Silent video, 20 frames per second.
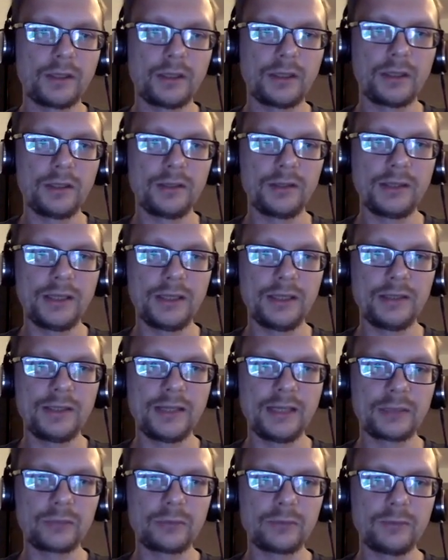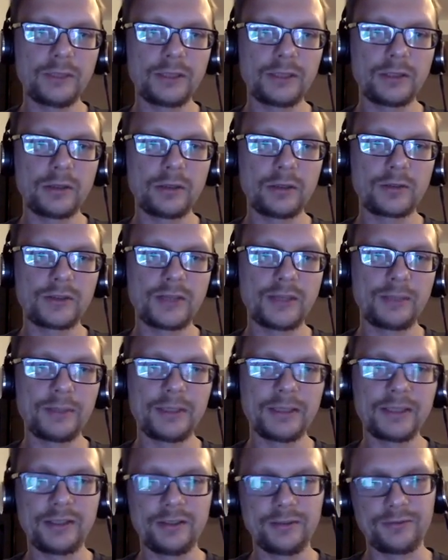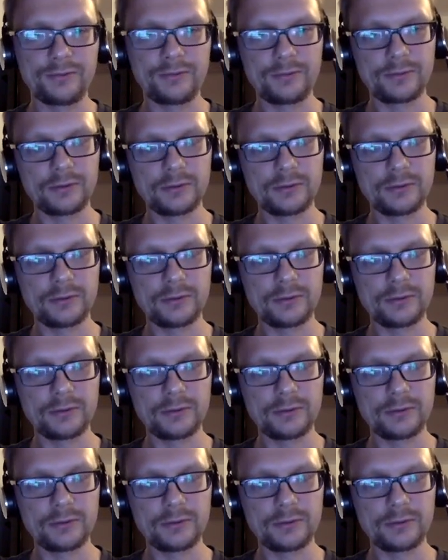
then that will be called applicative.